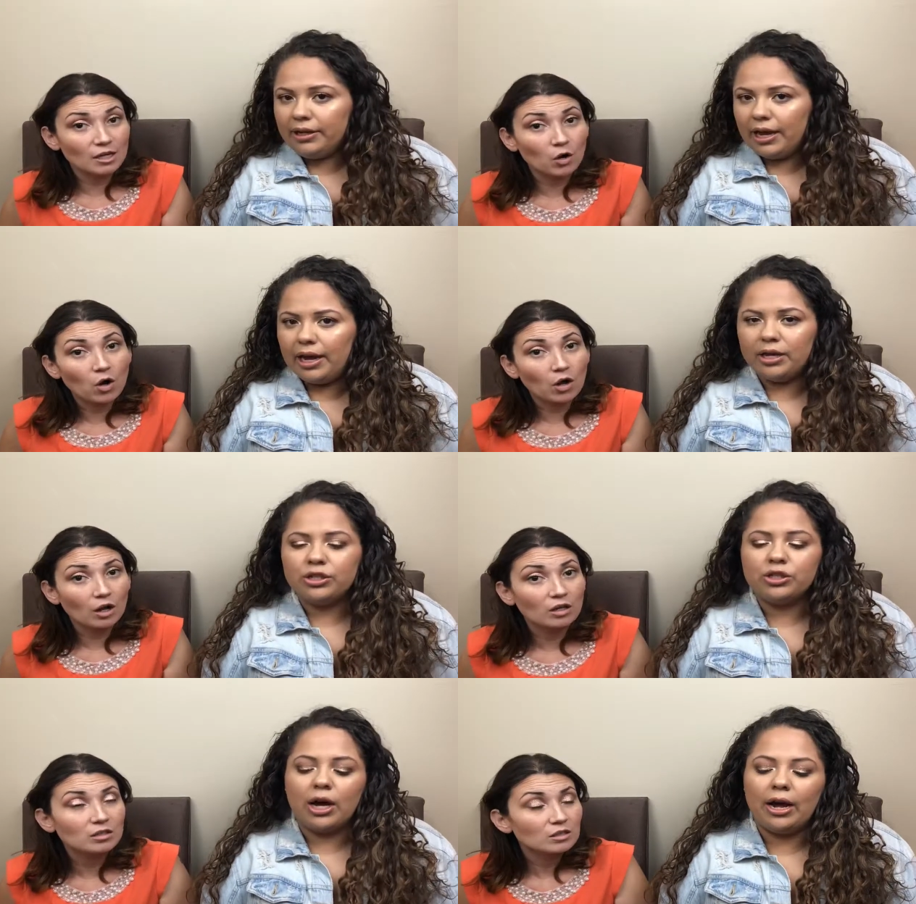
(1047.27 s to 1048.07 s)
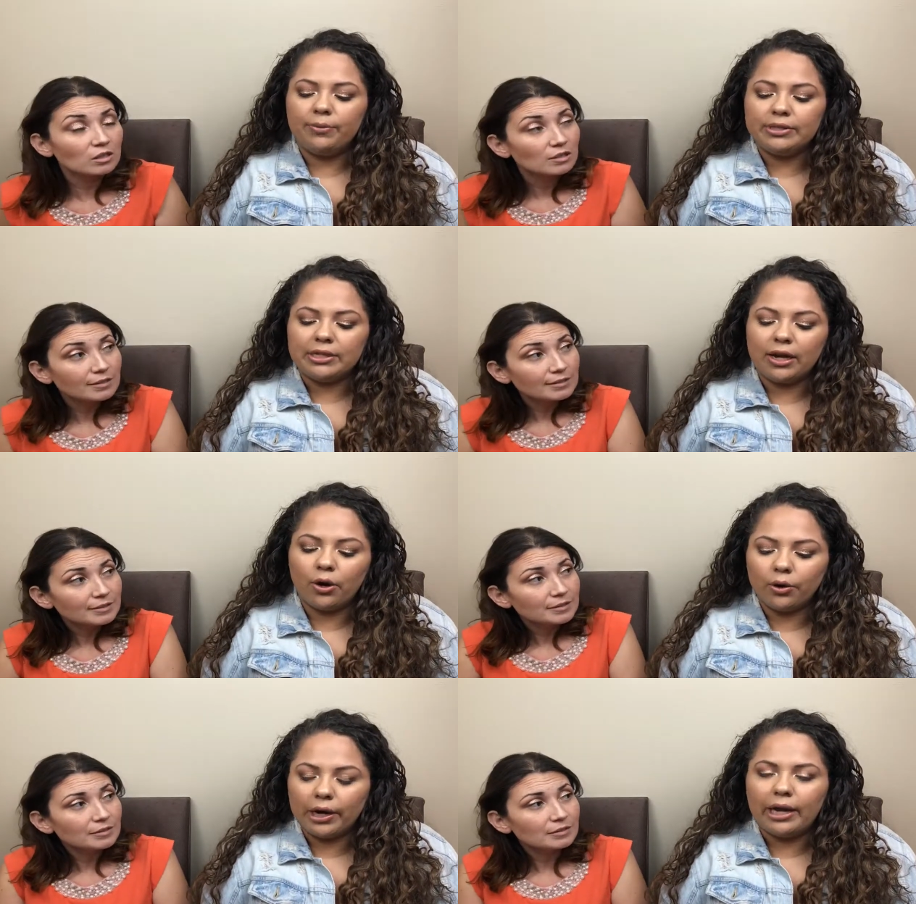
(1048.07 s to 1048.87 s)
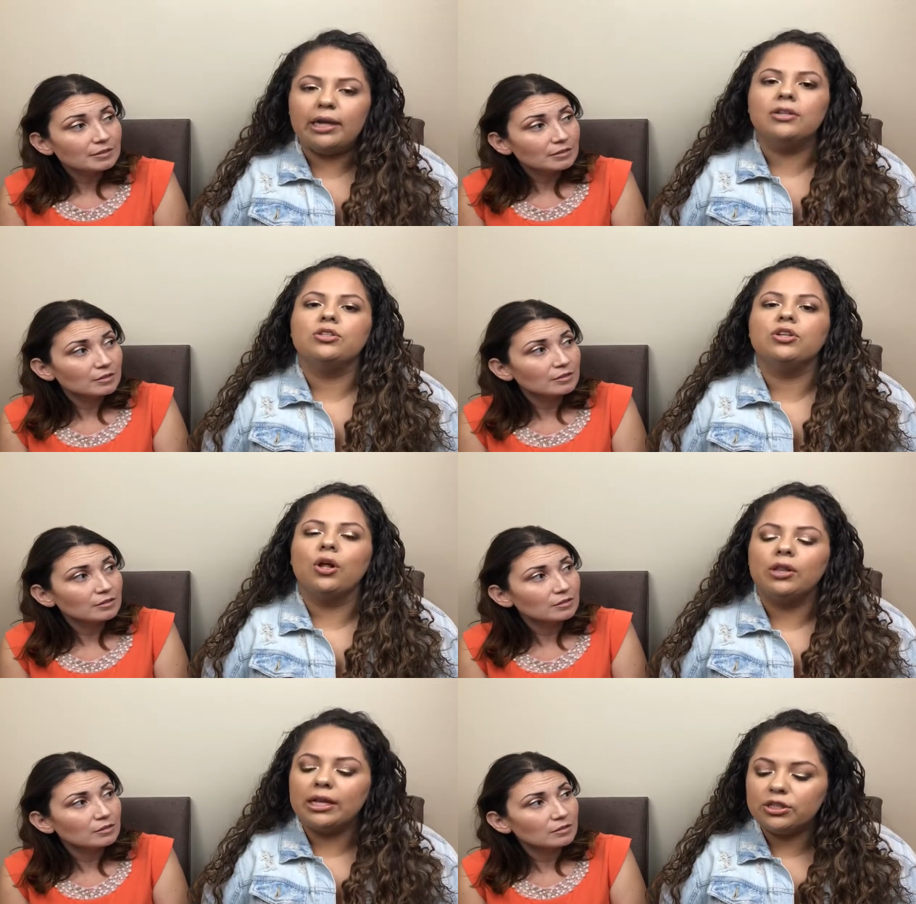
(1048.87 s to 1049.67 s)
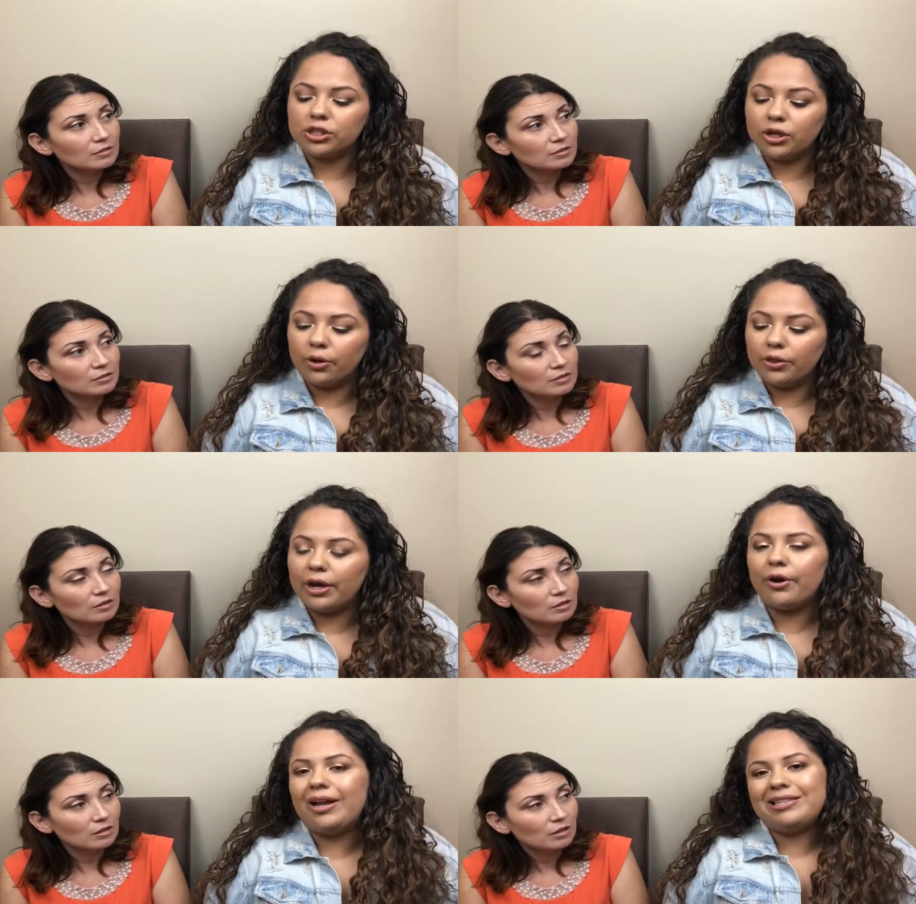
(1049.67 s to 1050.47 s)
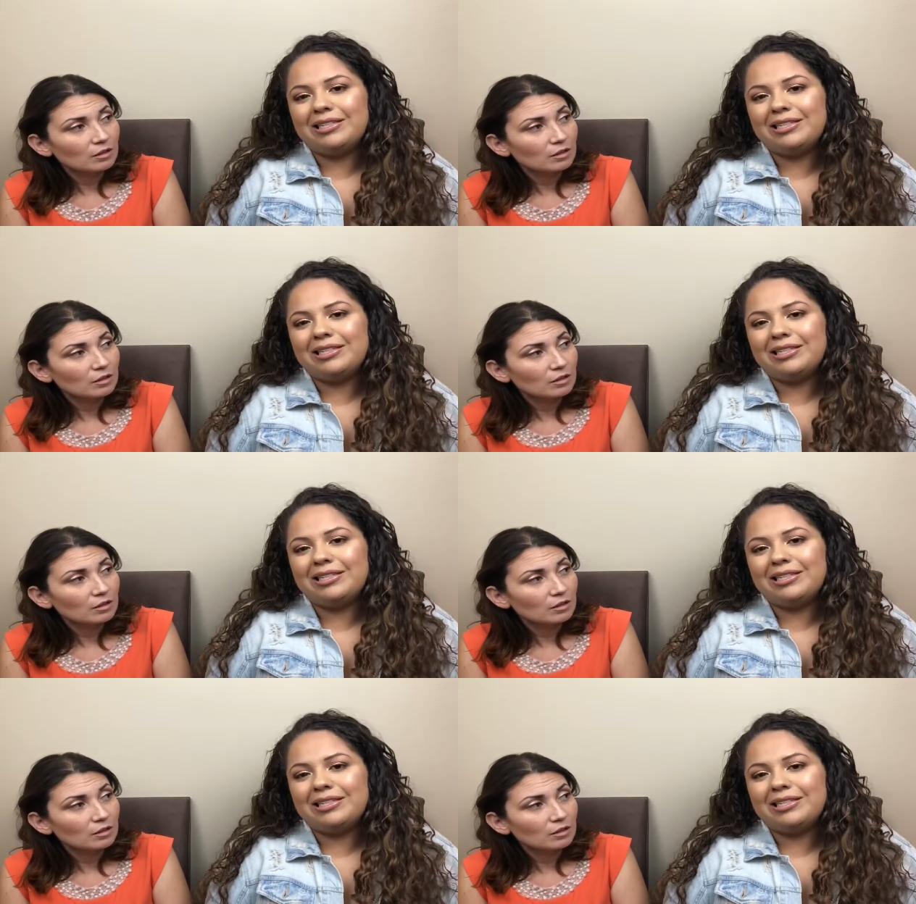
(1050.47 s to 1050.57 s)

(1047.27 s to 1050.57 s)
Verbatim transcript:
Speaker 1: yeah, all. so I was like, okay, so let's go there and